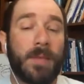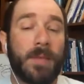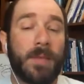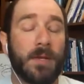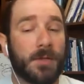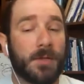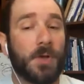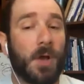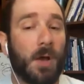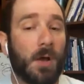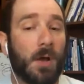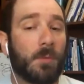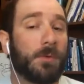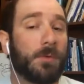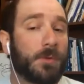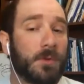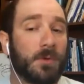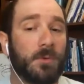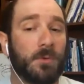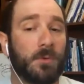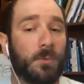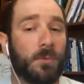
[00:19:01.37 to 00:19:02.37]
in and talk with
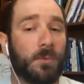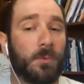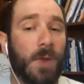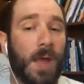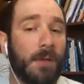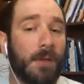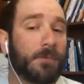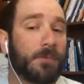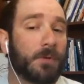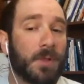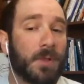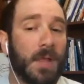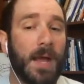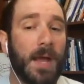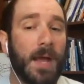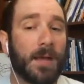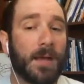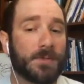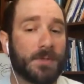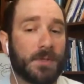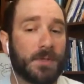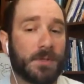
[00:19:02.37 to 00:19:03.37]
you after
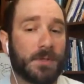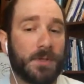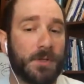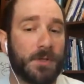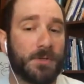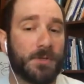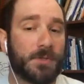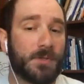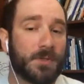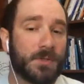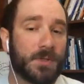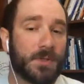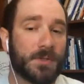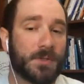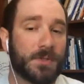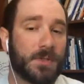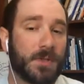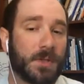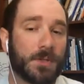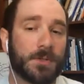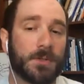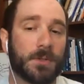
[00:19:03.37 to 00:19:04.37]
class and, and just discuss
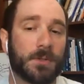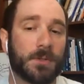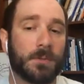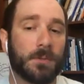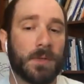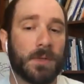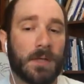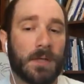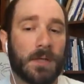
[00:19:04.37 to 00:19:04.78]
the issue,